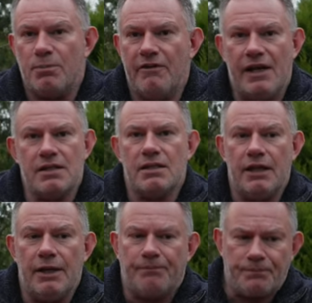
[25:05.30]
prevents
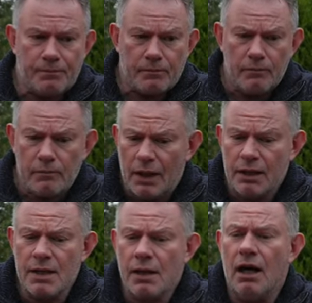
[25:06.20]
the
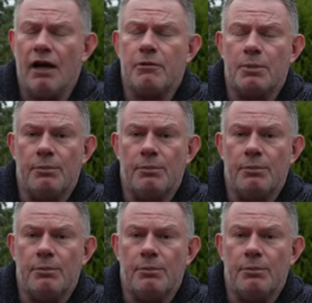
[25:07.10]
car from